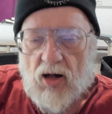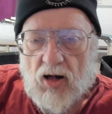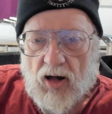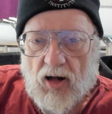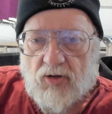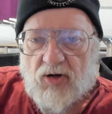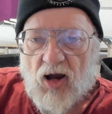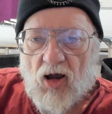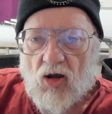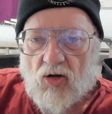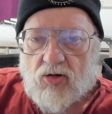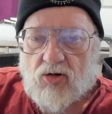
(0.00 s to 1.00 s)

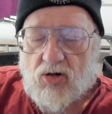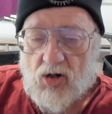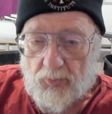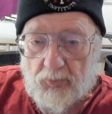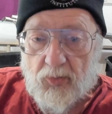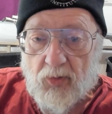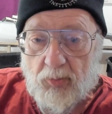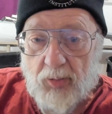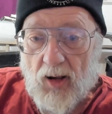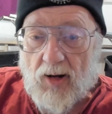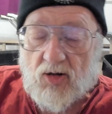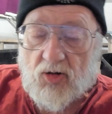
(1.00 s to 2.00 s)
Intel chip
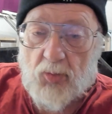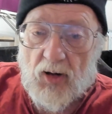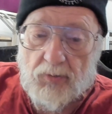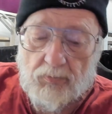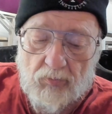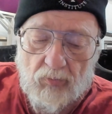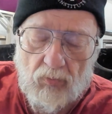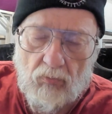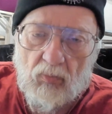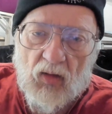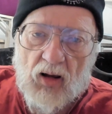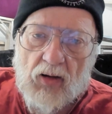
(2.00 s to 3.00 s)
replacement
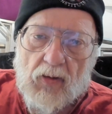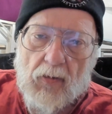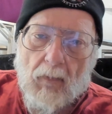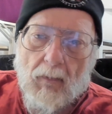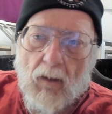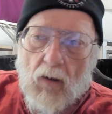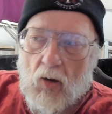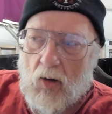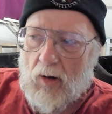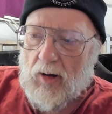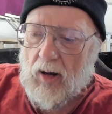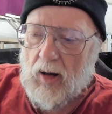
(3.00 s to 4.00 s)

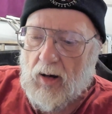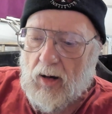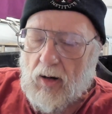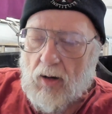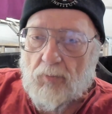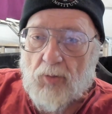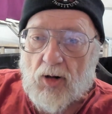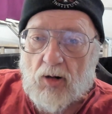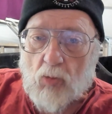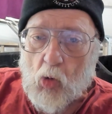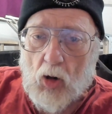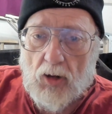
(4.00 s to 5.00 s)
on a
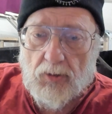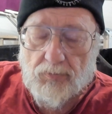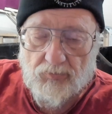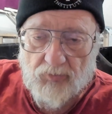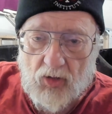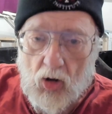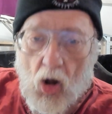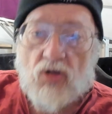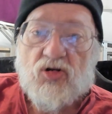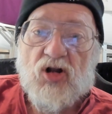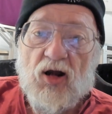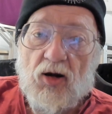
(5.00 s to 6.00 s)
motherboard.
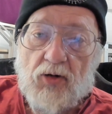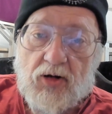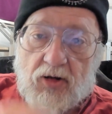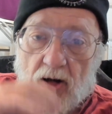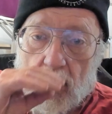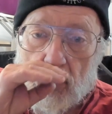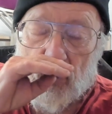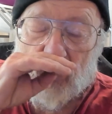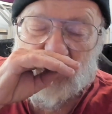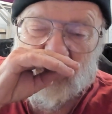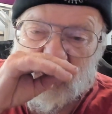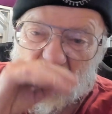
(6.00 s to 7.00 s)
Cautionary tale.
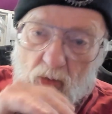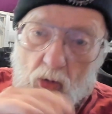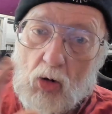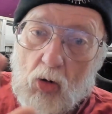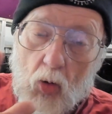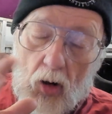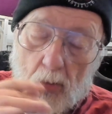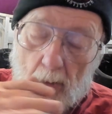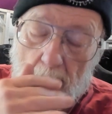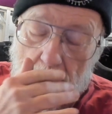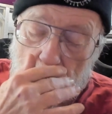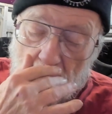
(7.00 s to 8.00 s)
Real quick one.